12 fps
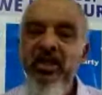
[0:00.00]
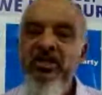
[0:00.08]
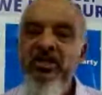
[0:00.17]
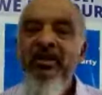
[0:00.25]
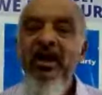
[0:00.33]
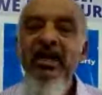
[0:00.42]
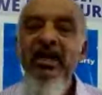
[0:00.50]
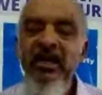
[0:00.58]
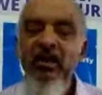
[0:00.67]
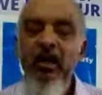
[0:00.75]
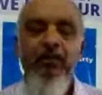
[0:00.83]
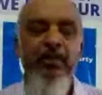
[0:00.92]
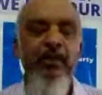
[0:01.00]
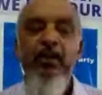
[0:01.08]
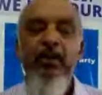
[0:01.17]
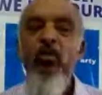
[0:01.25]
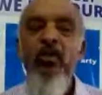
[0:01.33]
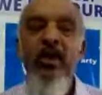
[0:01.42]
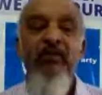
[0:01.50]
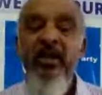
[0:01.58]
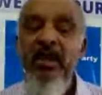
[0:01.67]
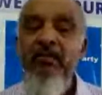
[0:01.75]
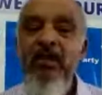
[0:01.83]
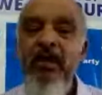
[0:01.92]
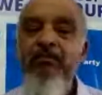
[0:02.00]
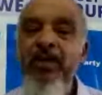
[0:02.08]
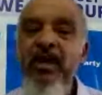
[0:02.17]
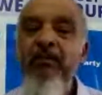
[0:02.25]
the legal people, whoever they may be.